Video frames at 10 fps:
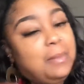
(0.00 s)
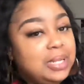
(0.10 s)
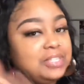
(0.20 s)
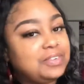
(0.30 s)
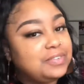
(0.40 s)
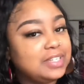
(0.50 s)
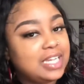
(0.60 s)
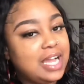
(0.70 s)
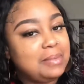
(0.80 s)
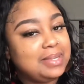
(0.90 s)
please feel free to
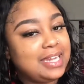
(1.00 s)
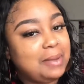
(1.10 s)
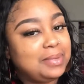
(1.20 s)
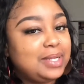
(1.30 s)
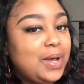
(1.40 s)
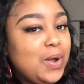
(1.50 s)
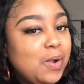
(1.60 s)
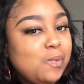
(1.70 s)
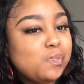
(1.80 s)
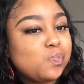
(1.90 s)
comment down
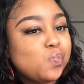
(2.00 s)
below